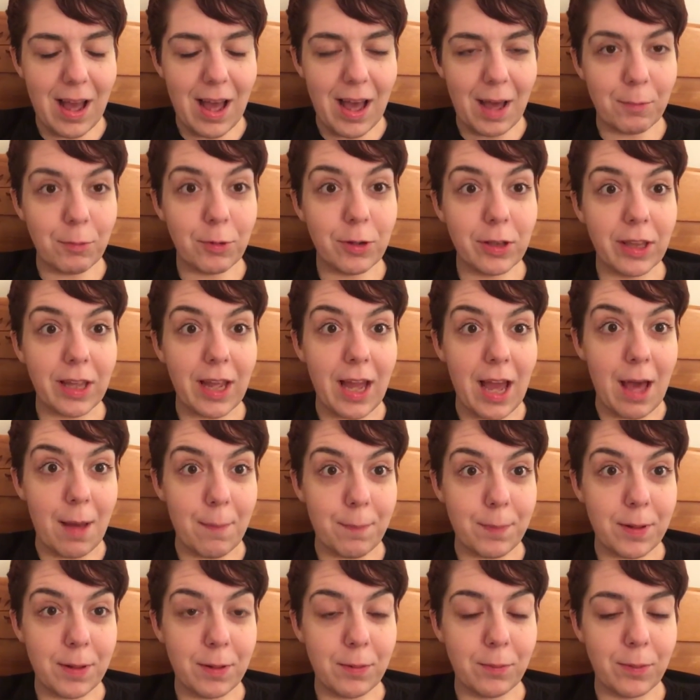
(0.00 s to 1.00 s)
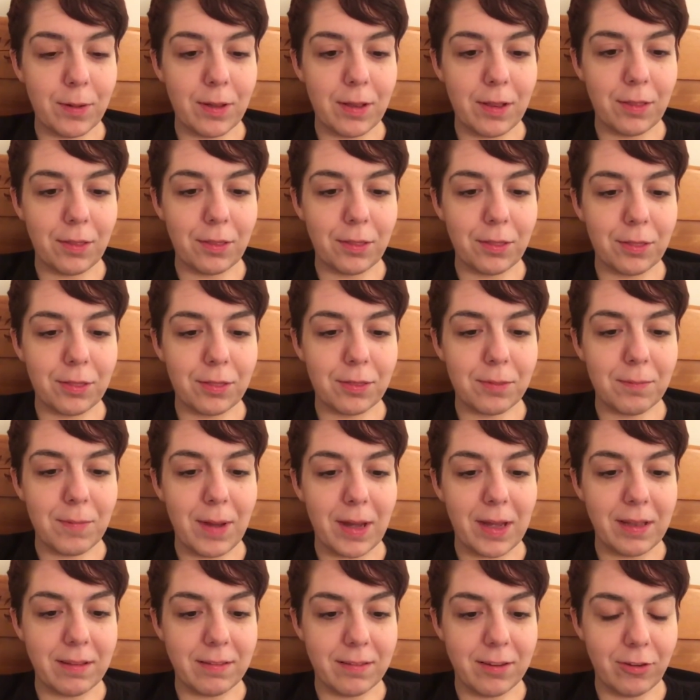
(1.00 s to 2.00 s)
really happy with
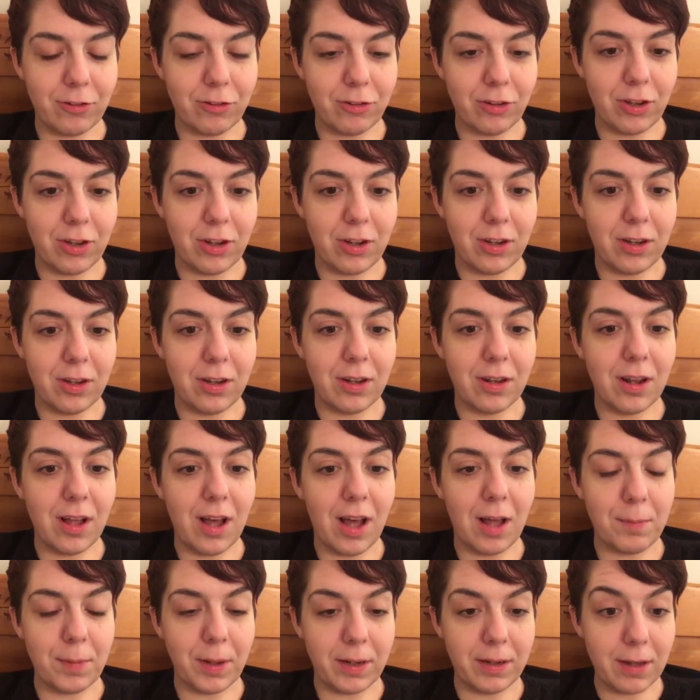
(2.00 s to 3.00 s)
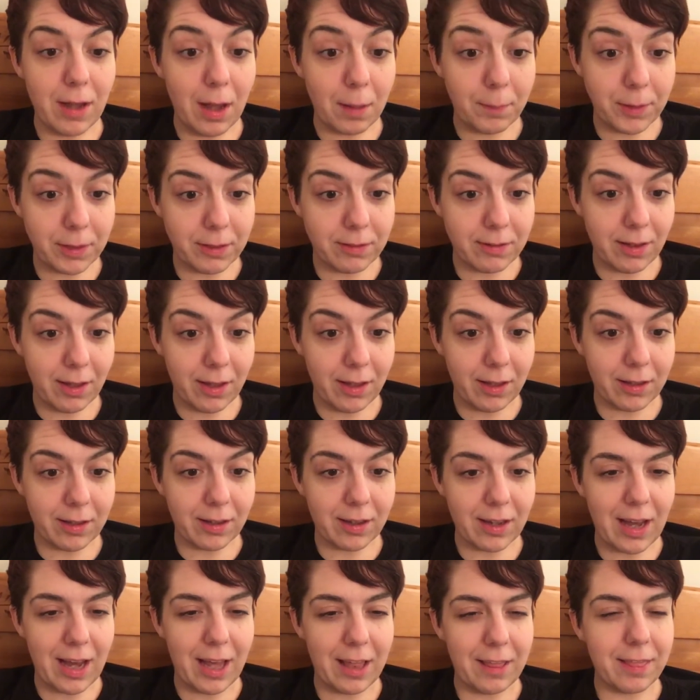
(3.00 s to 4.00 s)
my incision on my tummy tuck.
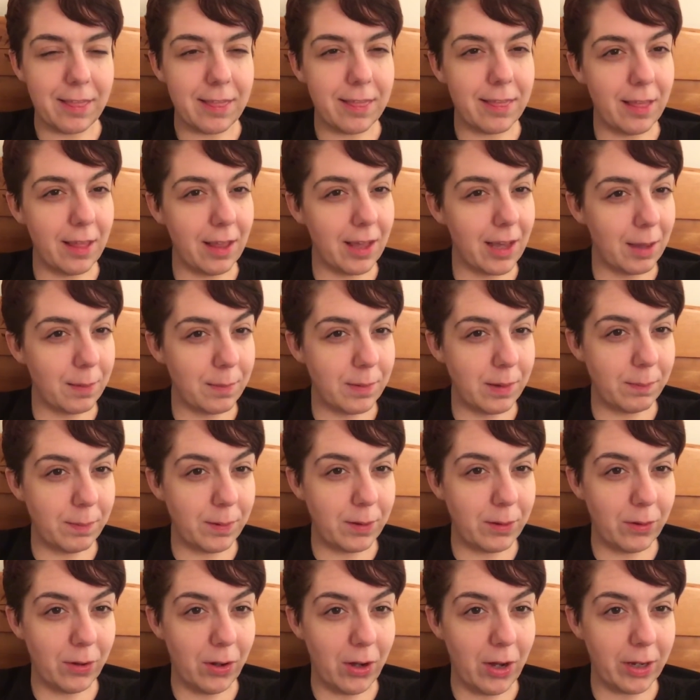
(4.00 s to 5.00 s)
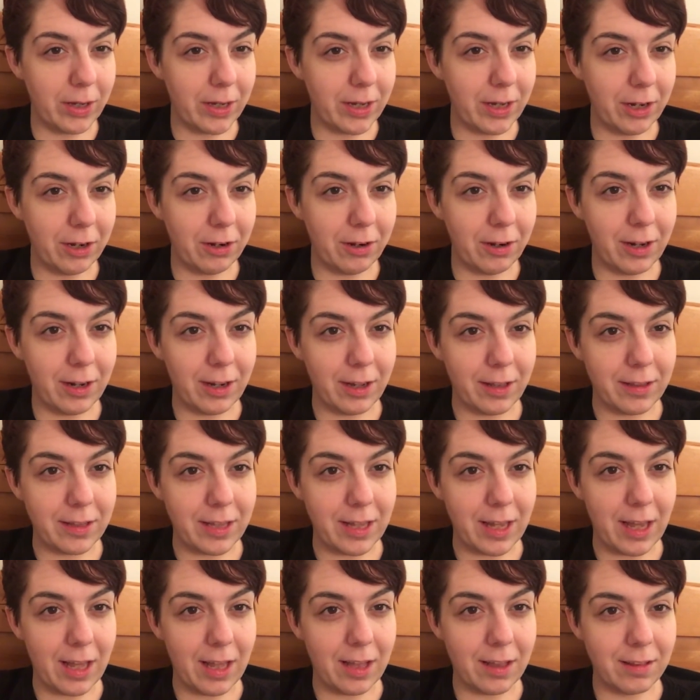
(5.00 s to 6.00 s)
I think I might be dog earing on
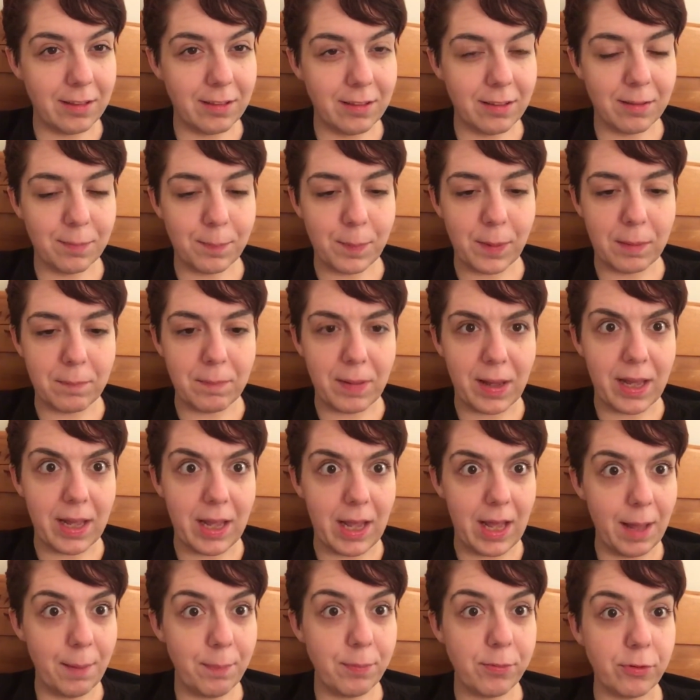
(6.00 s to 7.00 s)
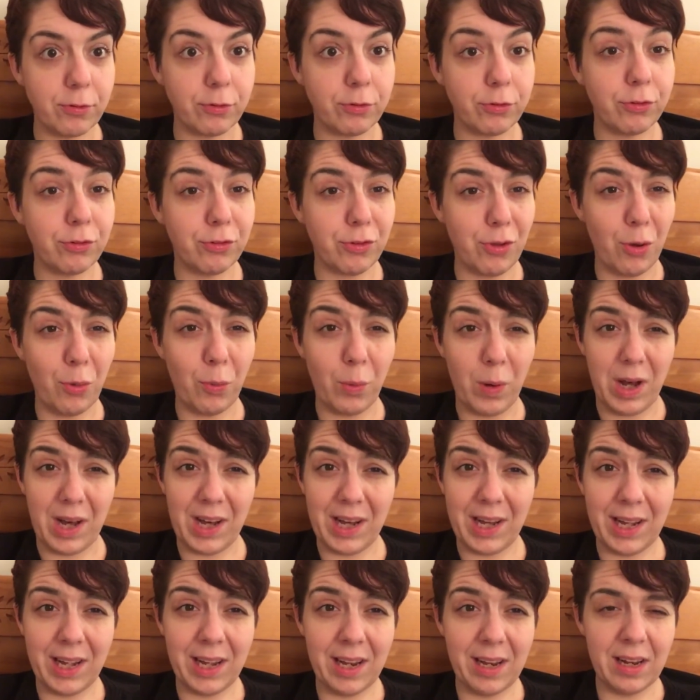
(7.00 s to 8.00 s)
the ends, but my hips are so
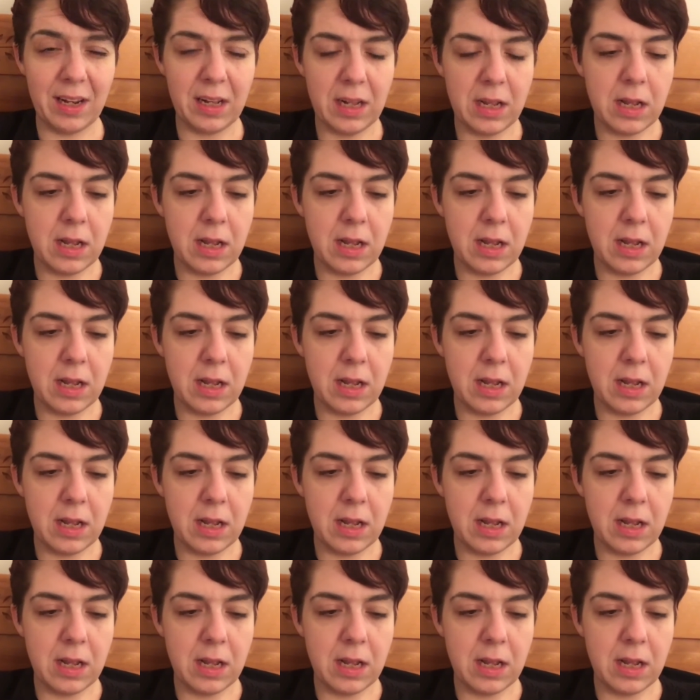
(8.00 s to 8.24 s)
wide